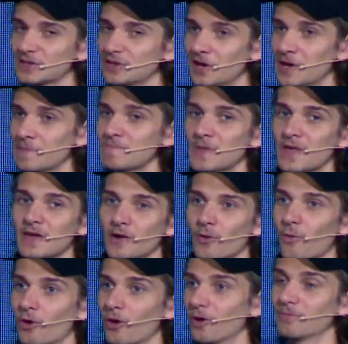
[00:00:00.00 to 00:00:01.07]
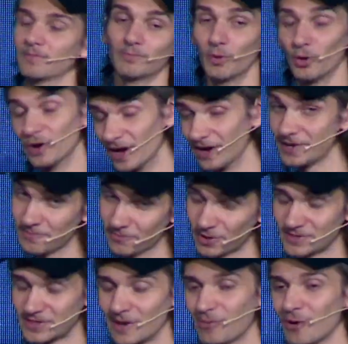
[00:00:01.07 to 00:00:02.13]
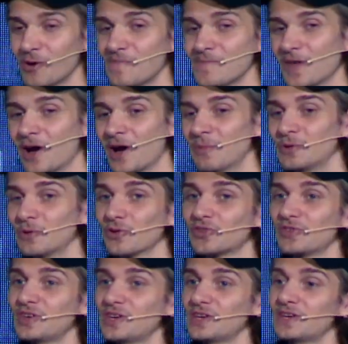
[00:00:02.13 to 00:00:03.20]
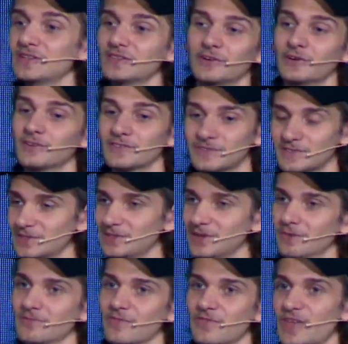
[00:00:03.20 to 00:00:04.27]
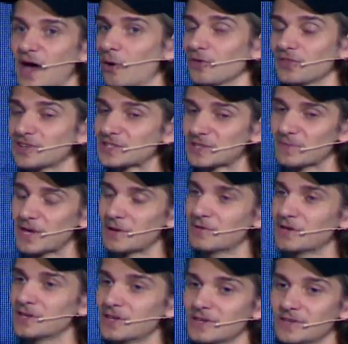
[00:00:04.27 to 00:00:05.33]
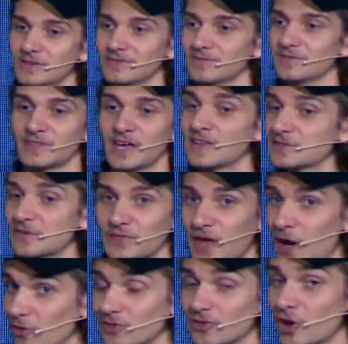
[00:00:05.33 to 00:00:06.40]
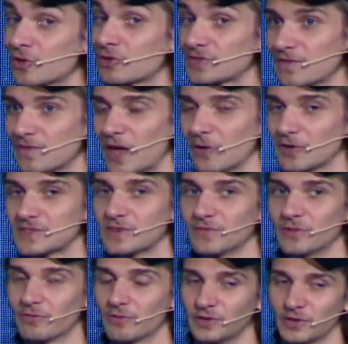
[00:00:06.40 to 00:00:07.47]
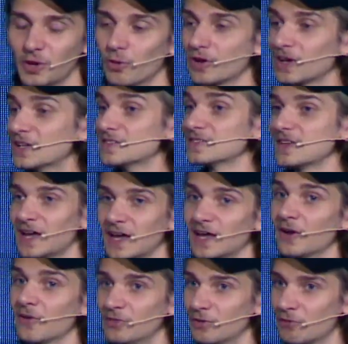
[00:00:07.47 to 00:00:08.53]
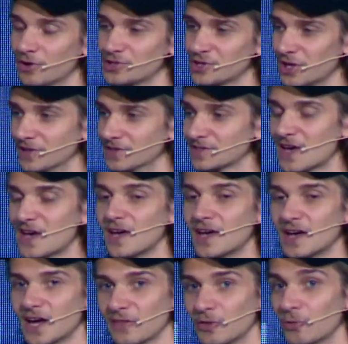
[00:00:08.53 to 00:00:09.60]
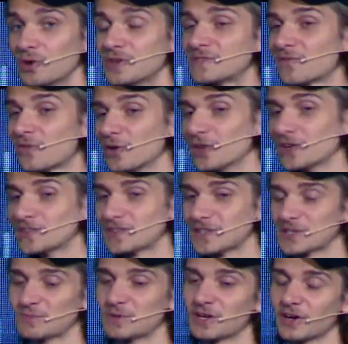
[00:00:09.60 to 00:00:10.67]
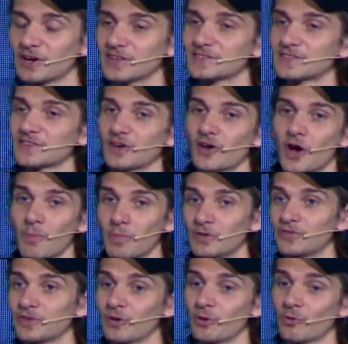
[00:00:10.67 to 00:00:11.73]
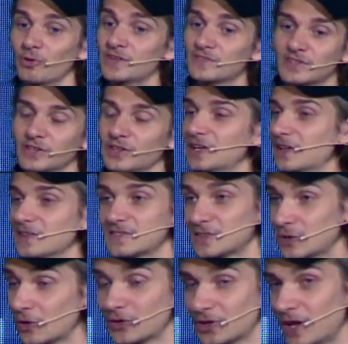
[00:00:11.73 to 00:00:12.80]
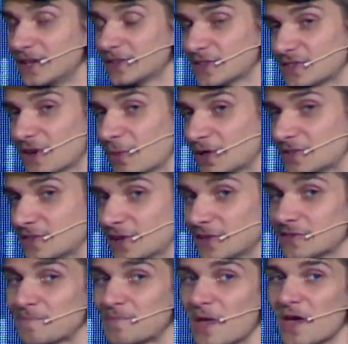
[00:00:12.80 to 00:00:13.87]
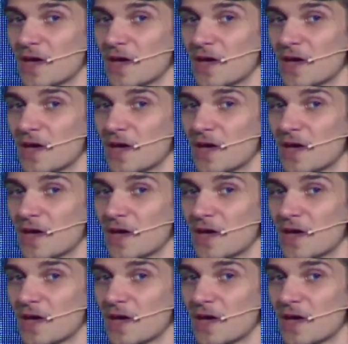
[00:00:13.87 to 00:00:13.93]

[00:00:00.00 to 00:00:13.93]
today, or Birdeye, for example, you'll see there's thousands, maybe tens of thousands, hundreds of thousands of different tokens and of different chains. And the reason for this is because up until recently, and still today to some extent,